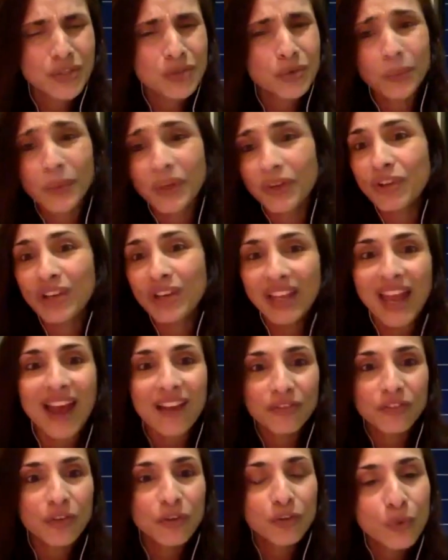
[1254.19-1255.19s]
we really
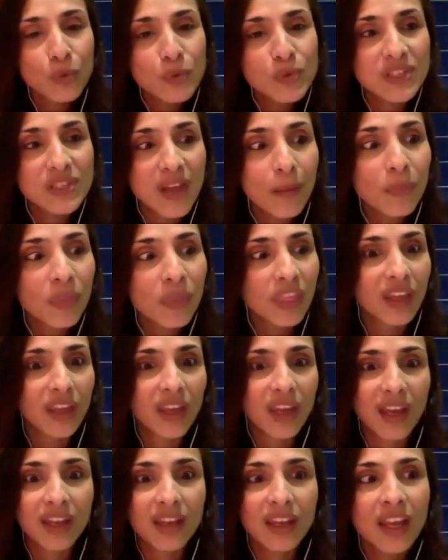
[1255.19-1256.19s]
have to do something.
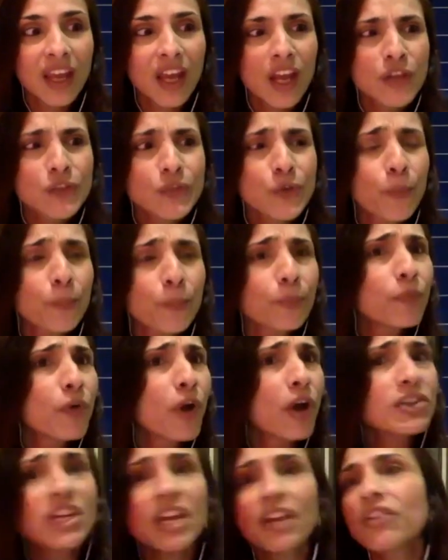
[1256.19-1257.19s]
And so
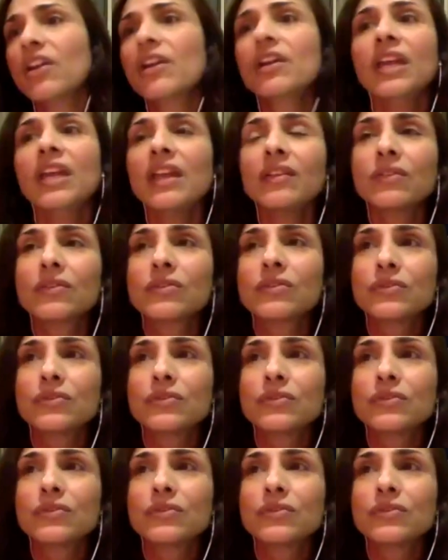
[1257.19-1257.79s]
Project Rangit